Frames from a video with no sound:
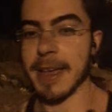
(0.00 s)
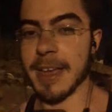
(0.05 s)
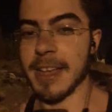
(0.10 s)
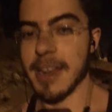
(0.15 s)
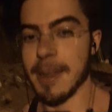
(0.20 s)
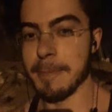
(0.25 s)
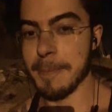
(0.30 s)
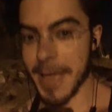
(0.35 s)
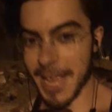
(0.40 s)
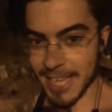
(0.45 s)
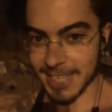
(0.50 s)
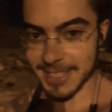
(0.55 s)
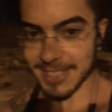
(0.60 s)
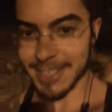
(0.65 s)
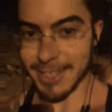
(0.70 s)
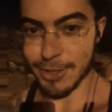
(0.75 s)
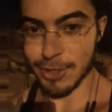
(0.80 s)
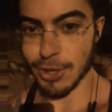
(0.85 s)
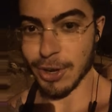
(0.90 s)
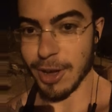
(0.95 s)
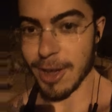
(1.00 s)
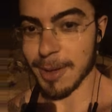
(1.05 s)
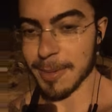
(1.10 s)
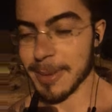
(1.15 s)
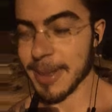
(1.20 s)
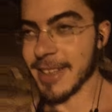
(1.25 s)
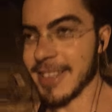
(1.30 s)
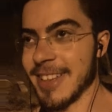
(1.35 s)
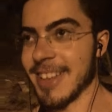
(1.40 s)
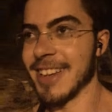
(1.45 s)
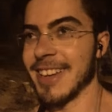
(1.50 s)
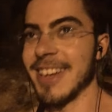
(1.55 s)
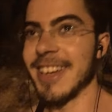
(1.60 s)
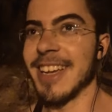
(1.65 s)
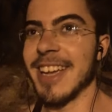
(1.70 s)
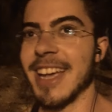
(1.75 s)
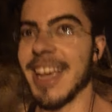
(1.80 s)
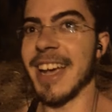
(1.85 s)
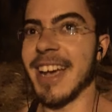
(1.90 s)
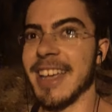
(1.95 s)
an amazing job,
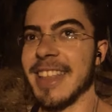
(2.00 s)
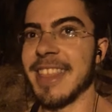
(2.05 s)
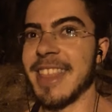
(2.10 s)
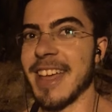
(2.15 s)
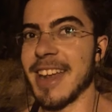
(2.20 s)
and